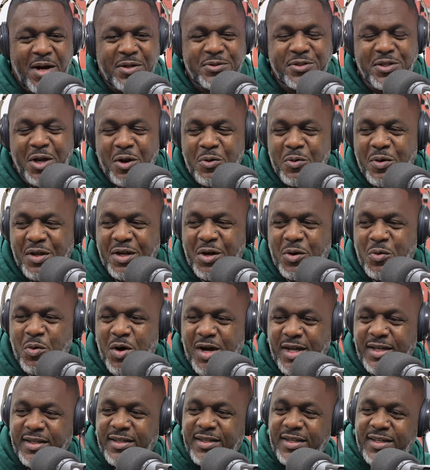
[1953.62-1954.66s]
Boss Talk
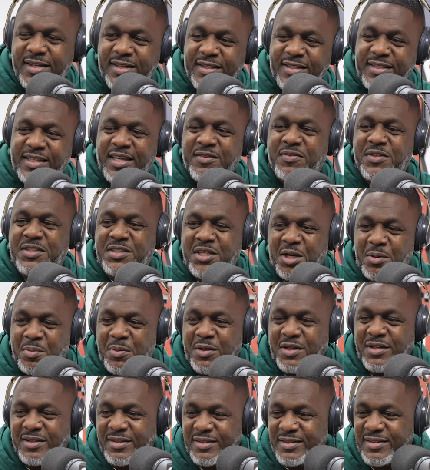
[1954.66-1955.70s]
101. Yeah. Give it to me.
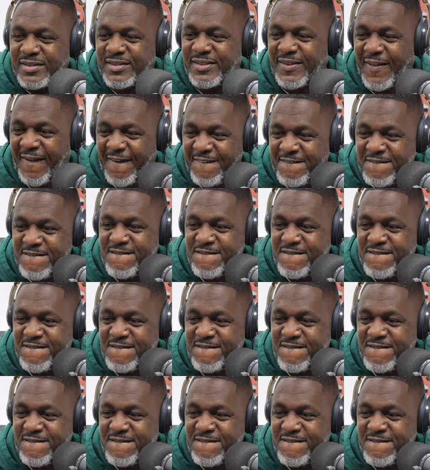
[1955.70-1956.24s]
Yeah.